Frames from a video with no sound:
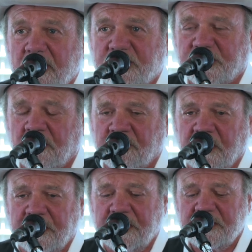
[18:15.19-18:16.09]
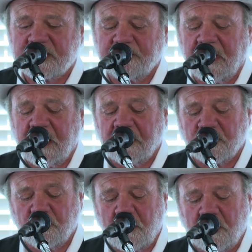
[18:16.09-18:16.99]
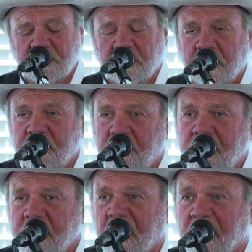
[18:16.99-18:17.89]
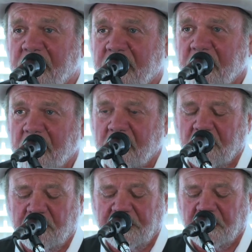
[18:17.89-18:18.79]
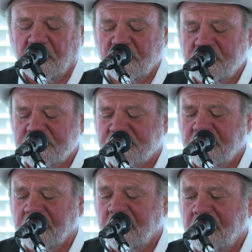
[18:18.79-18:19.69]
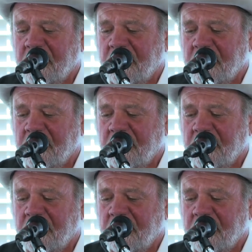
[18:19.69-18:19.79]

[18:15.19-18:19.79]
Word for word: someplace by the water underneath big old tree.